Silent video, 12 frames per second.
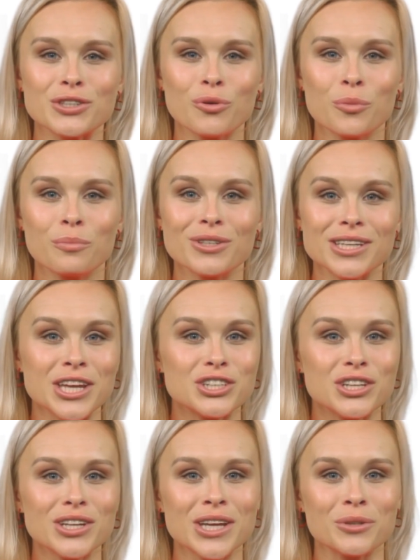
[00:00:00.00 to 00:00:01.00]
your
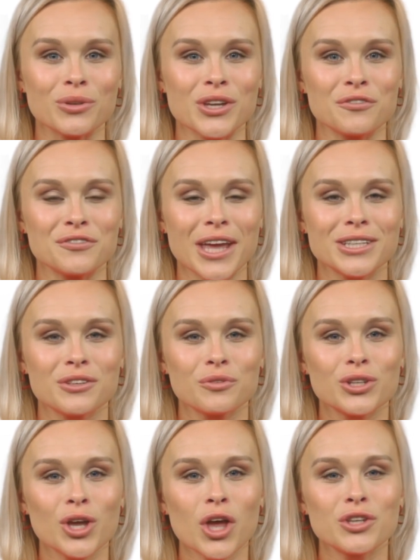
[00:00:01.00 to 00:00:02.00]
protection in the event of
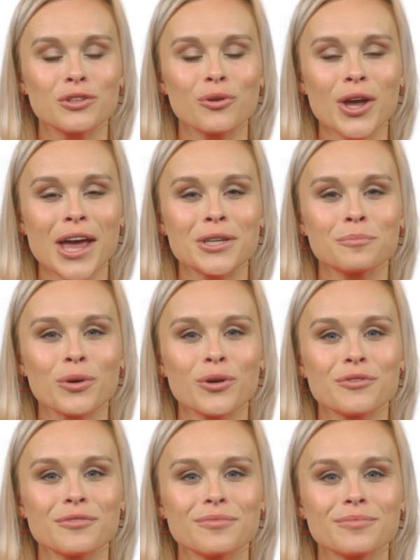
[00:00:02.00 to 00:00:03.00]
a contrarian
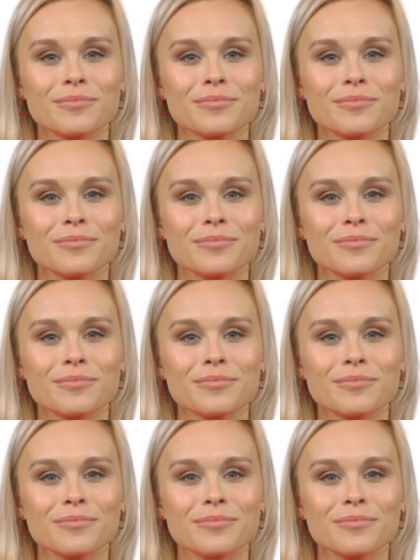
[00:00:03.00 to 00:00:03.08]
move.